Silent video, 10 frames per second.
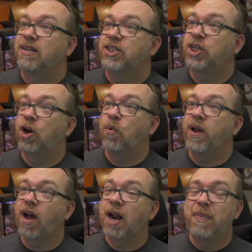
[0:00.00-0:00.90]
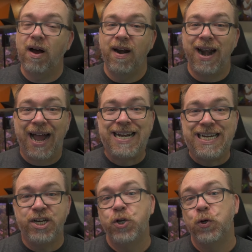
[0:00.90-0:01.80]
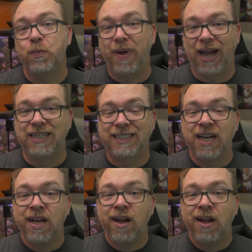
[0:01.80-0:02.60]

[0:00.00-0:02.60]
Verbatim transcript: so we got about 92 megs